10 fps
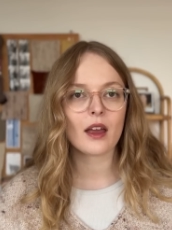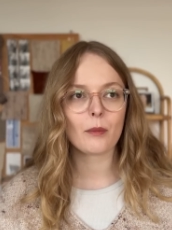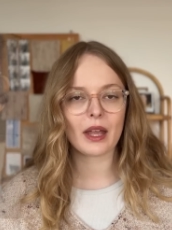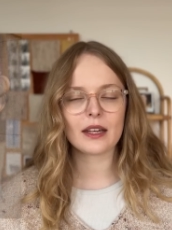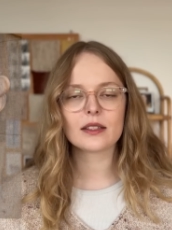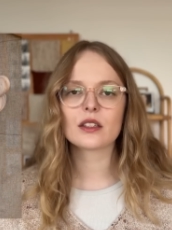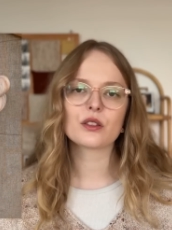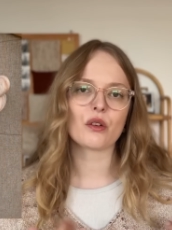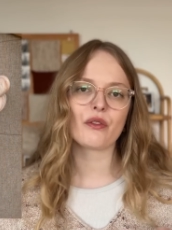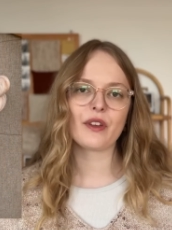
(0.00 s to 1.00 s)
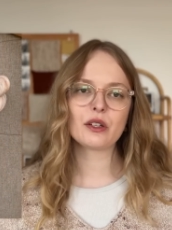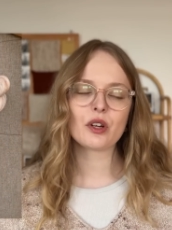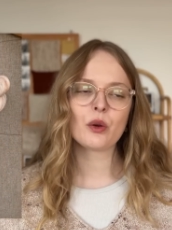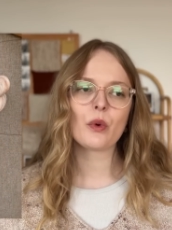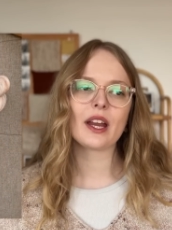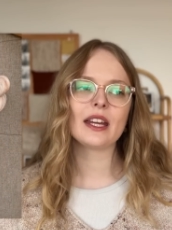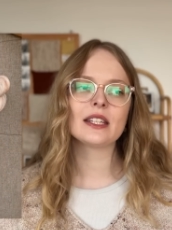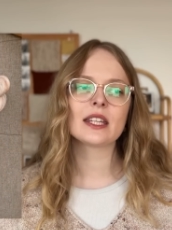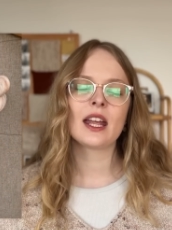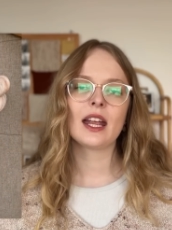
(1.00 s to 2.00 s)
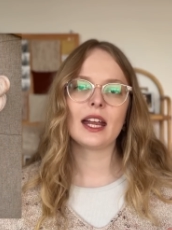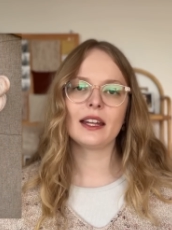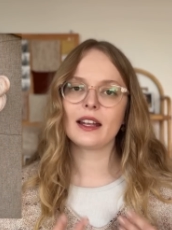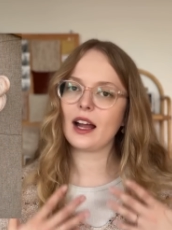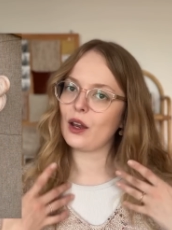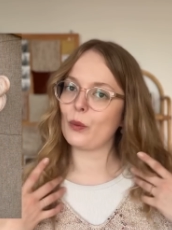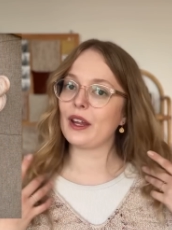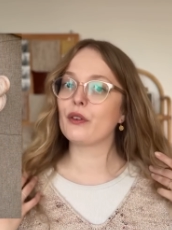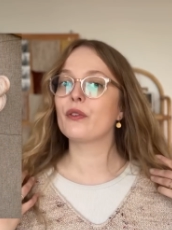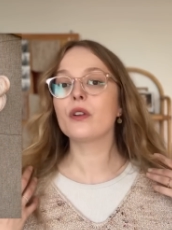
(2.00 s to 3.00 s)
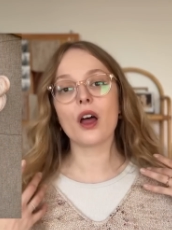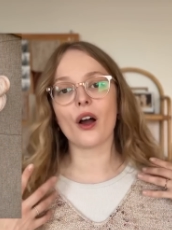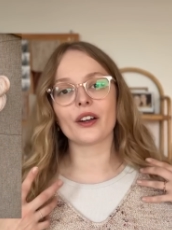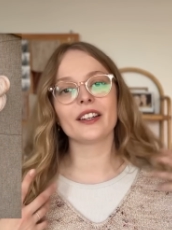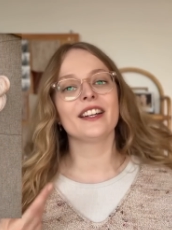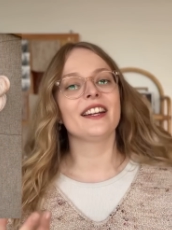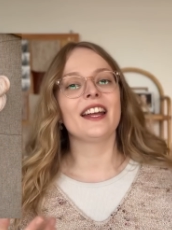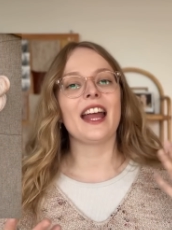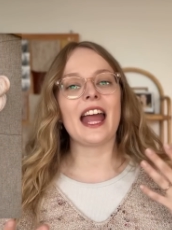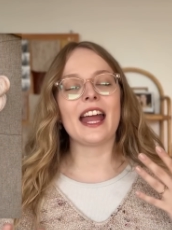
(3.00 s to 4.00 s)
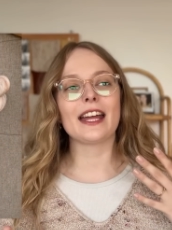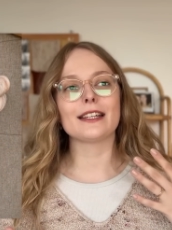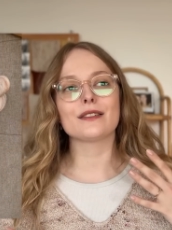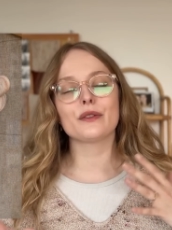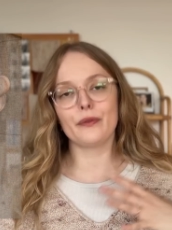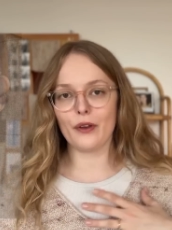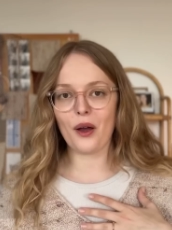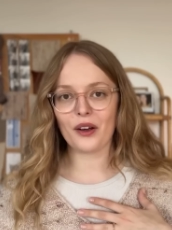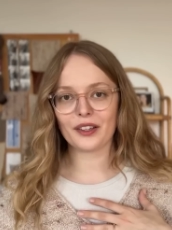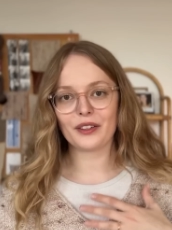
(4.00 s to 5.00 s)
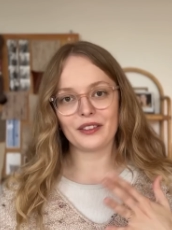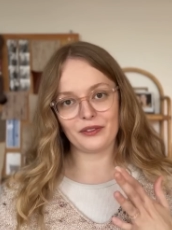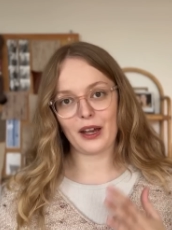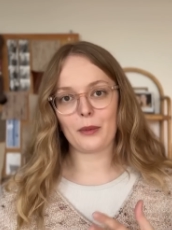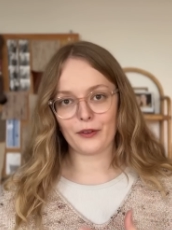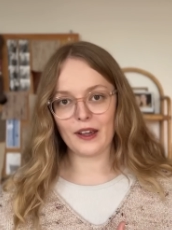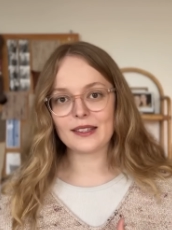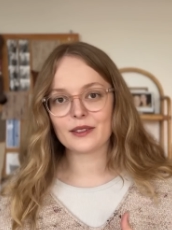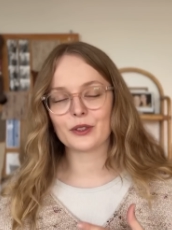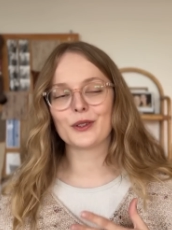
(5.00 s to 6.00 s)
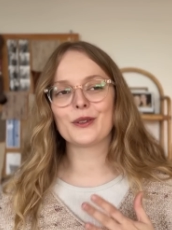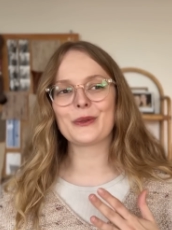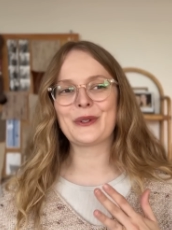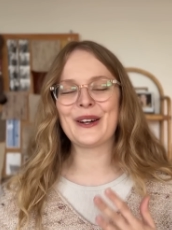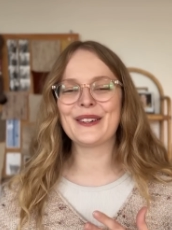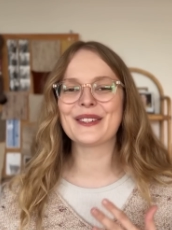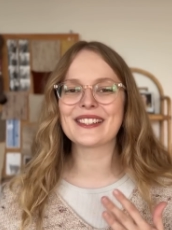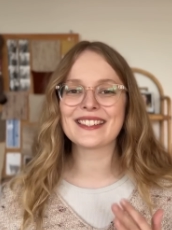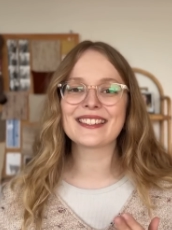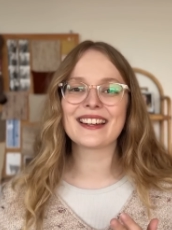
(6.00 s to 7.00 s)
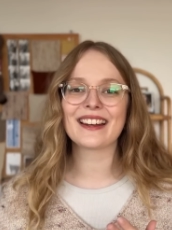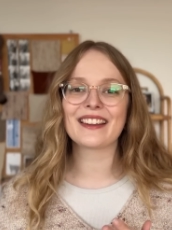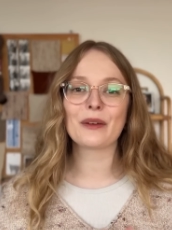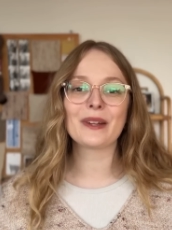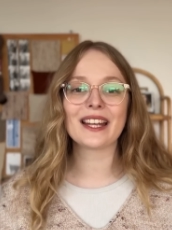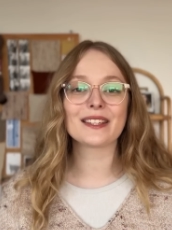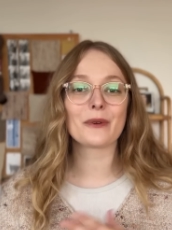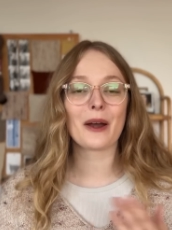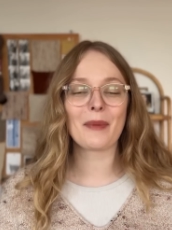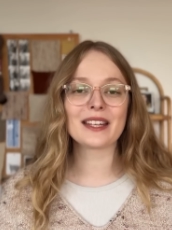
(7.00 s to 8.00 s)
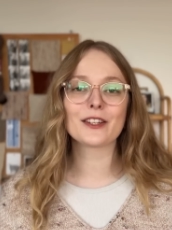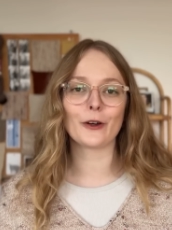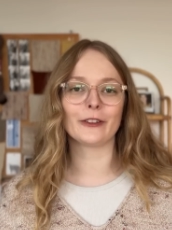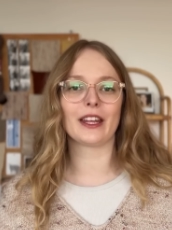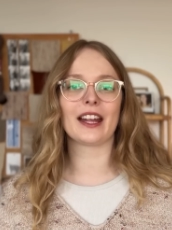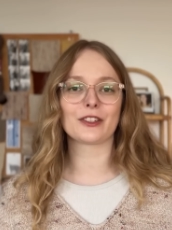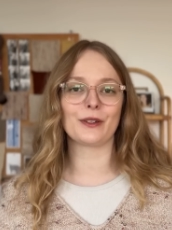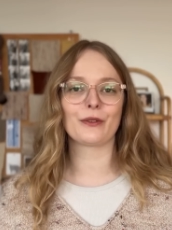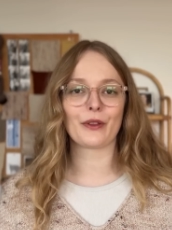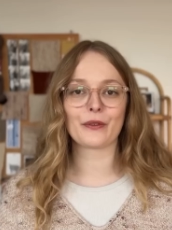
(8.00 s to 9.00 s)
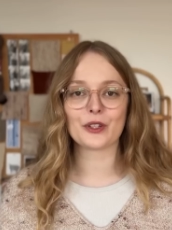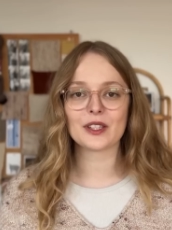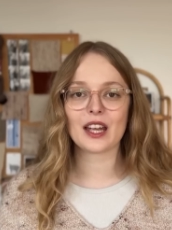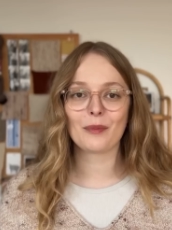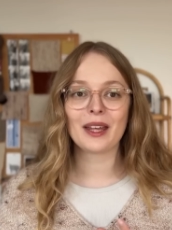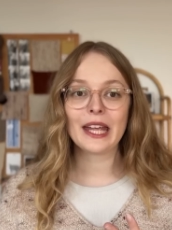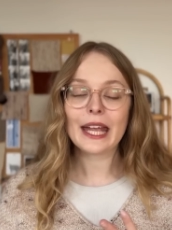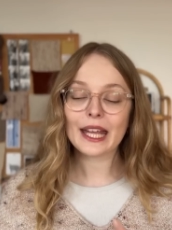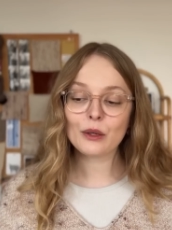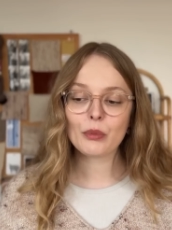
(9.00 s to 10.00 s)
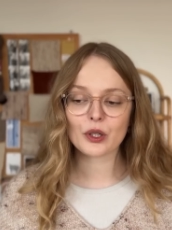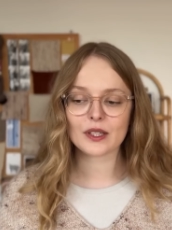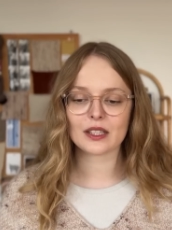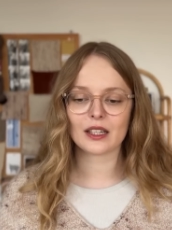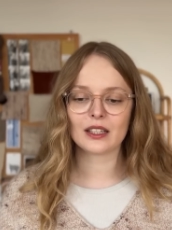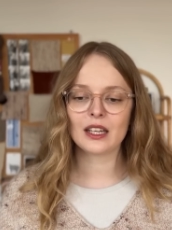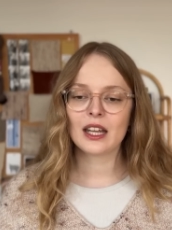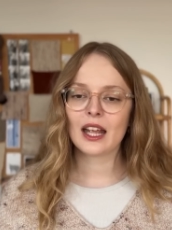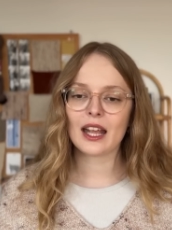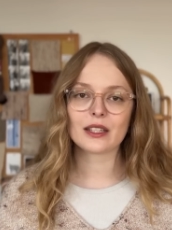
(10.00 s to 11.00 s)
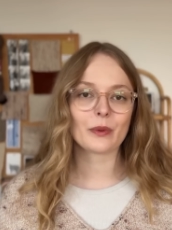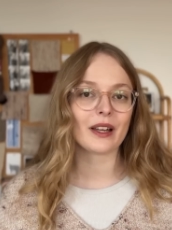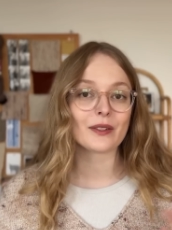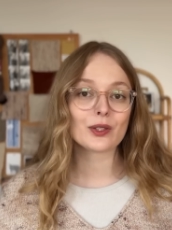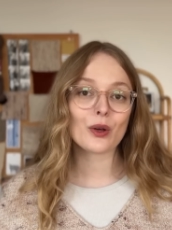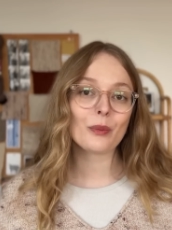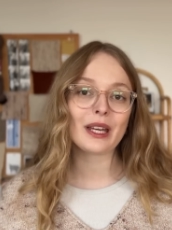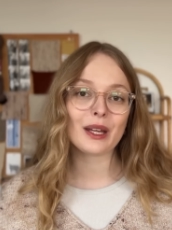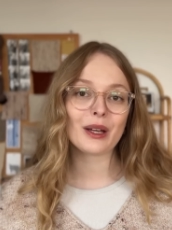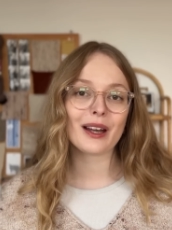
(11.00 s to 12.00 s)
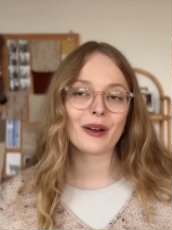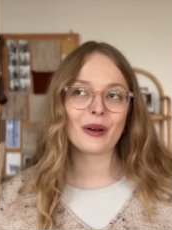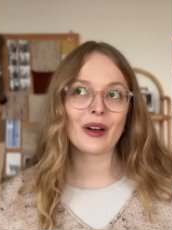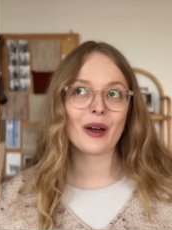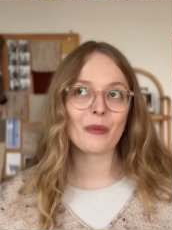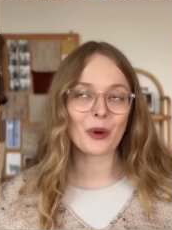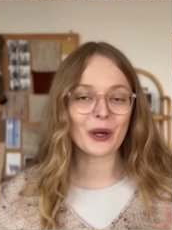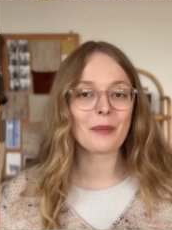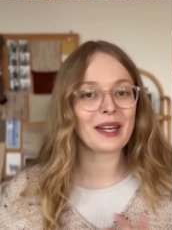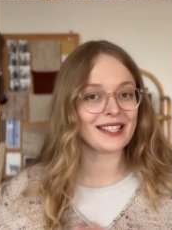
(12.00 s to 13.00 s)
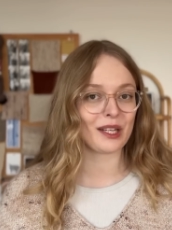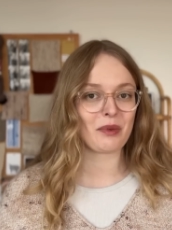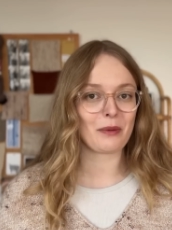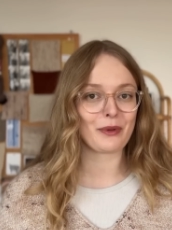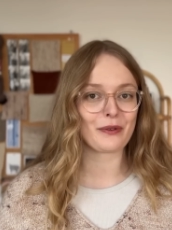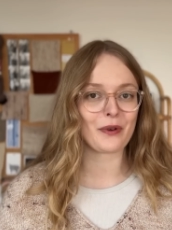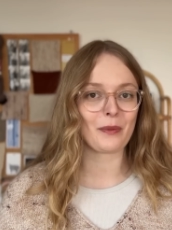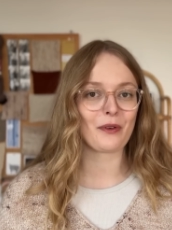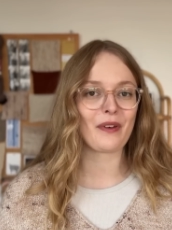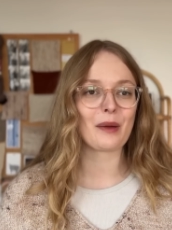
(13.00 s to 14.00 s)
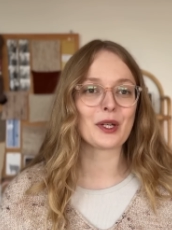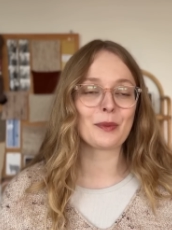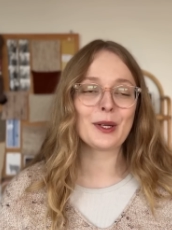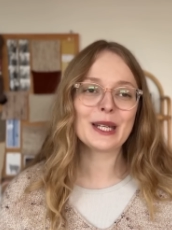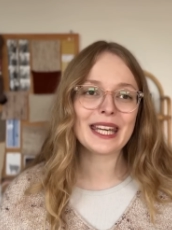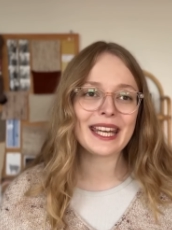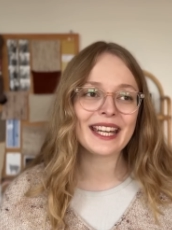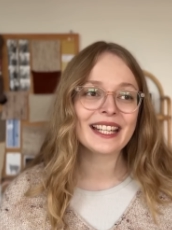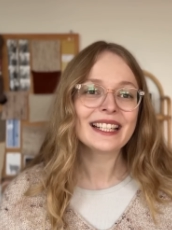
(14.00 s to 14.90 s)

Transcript: base, so fingering weight in the colorway Flock. And Flock Fiber Festival was the place where I met Coley actually for the first time in person, as well as so many more amazing people from the fiber community.